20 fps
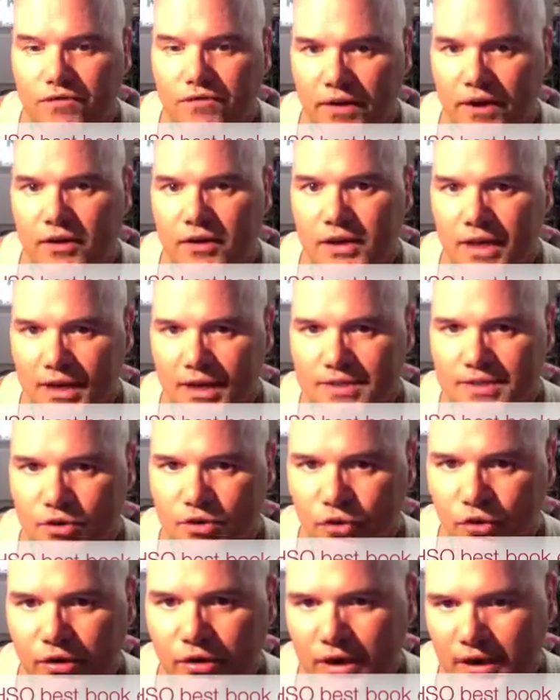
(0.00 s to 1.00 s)
is that he's not
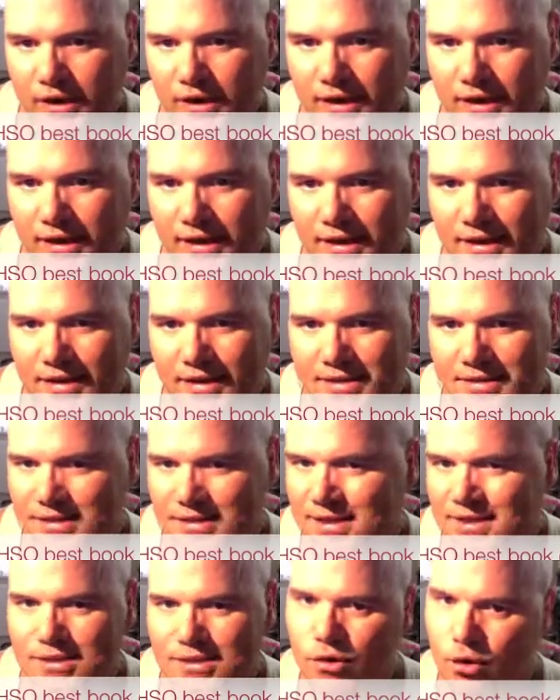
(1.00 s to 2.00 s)
wrong.
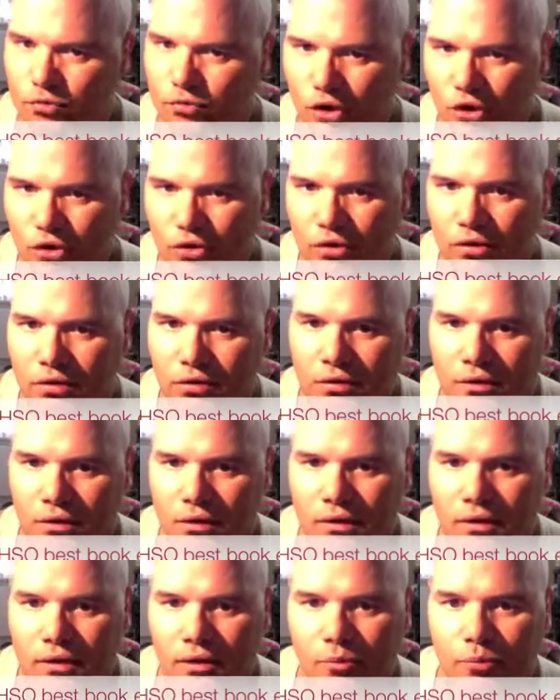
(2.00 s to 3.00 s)
People are either
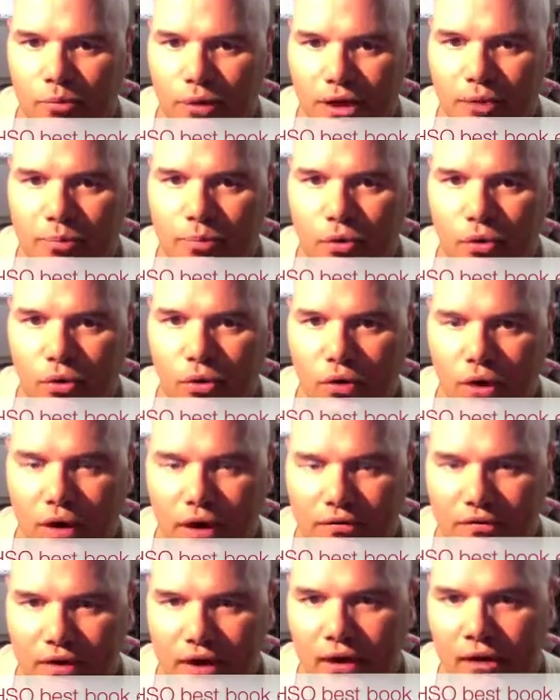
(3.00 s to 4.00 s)
doing
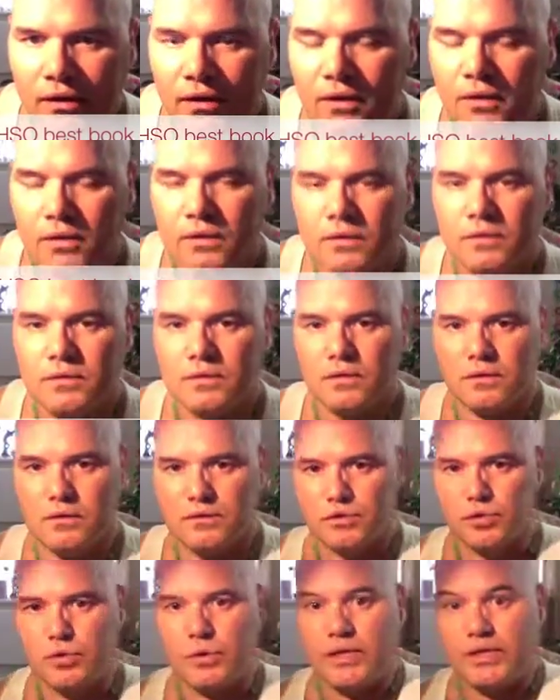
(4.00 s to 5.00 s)
too much
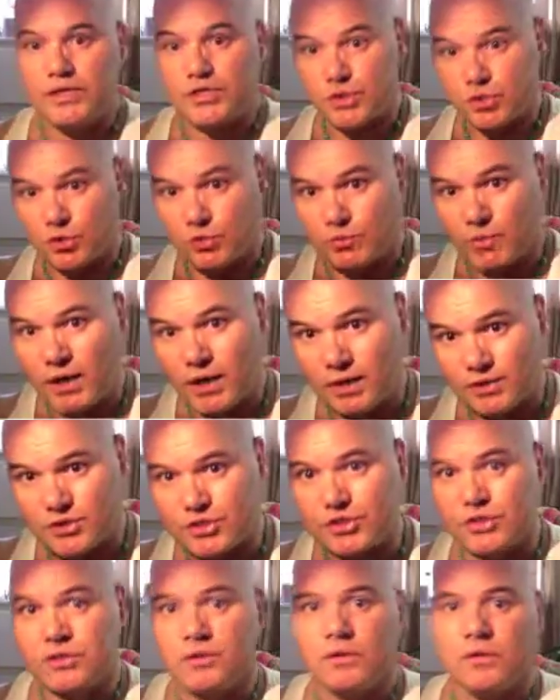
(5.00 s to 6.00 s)
or not doing
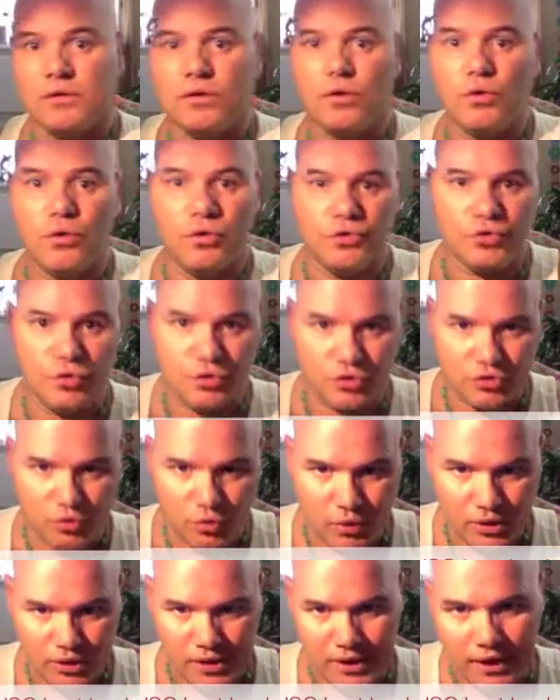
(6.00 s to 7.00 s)
enough when it
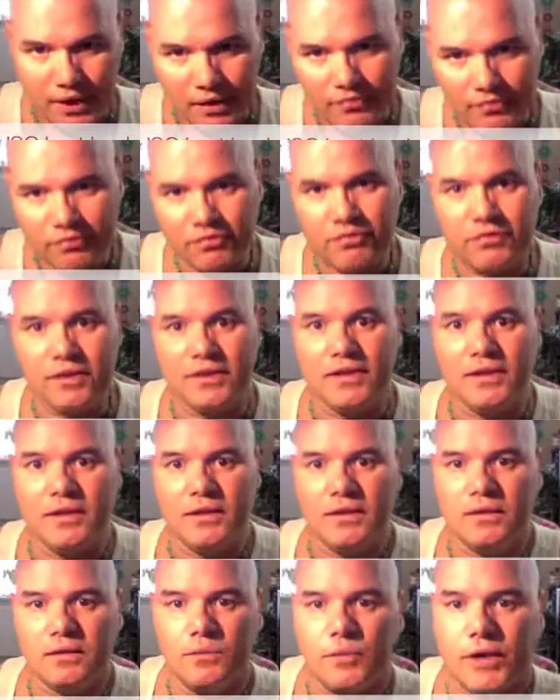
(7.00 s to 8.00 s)
comes to the gym,
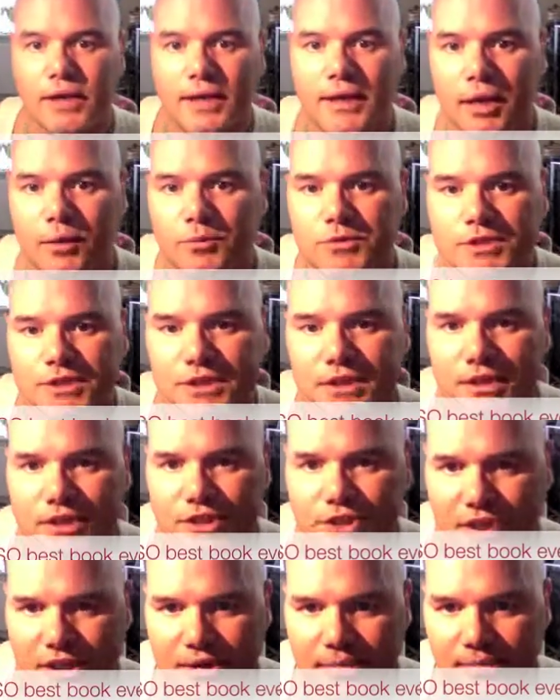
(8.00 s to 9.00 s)

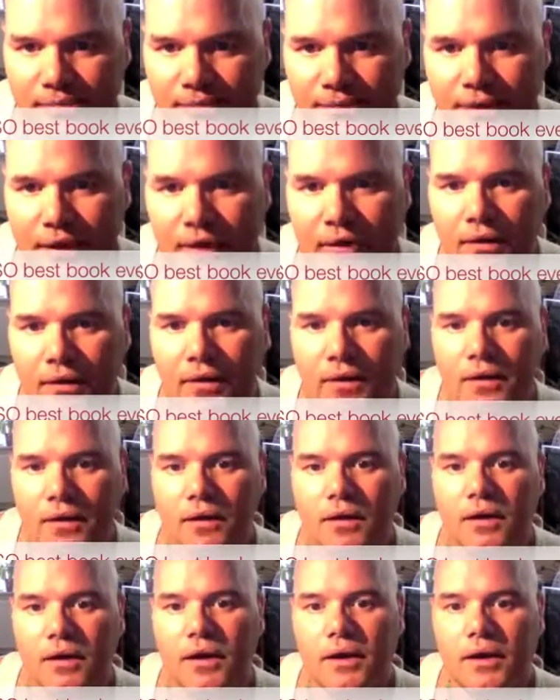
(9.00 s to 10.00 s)
or they've
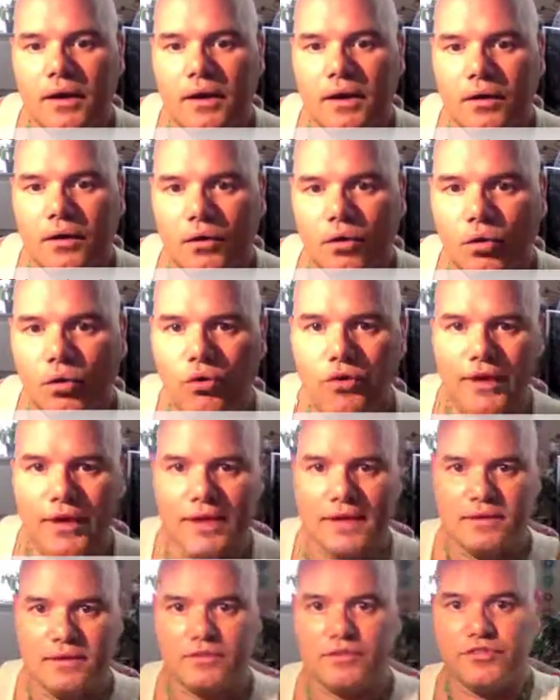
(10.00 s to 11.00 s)
got Dr.
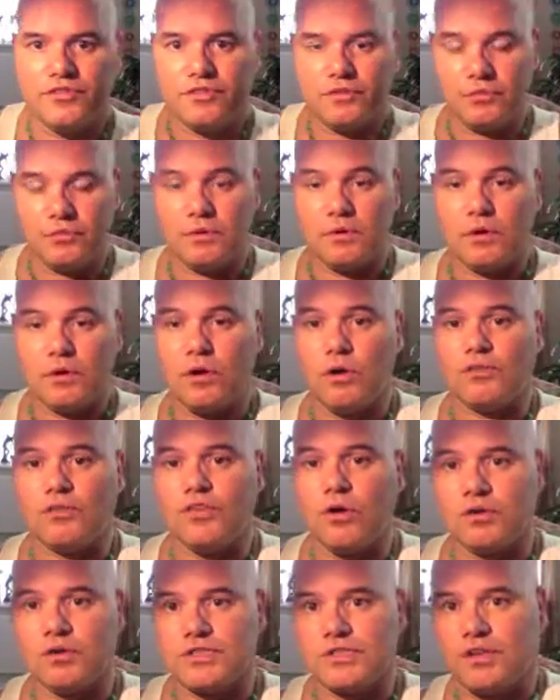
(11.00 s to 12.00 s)
Diet wrong, or they've
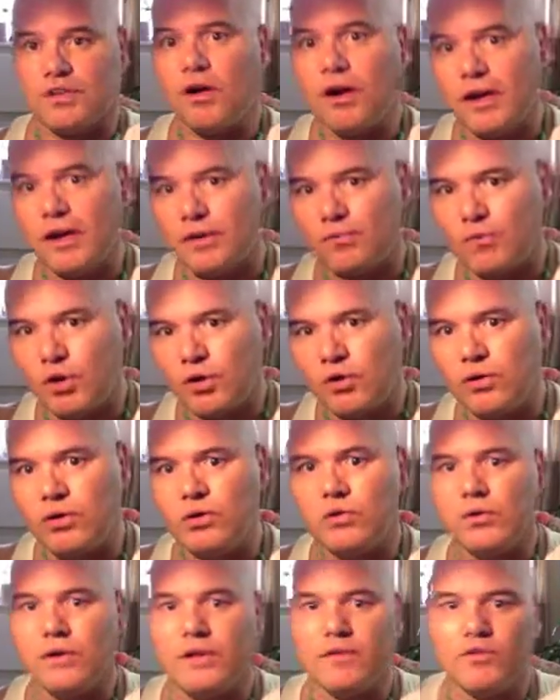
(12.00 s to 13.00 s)
got Dr.
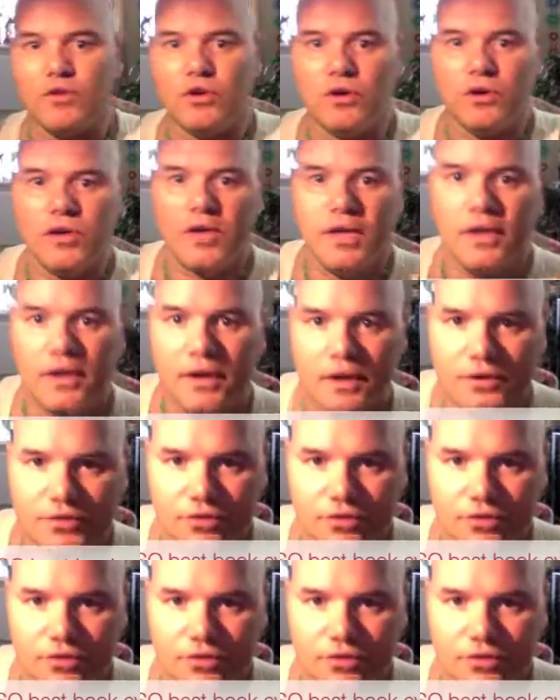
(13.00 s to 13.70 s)
Movement wrong,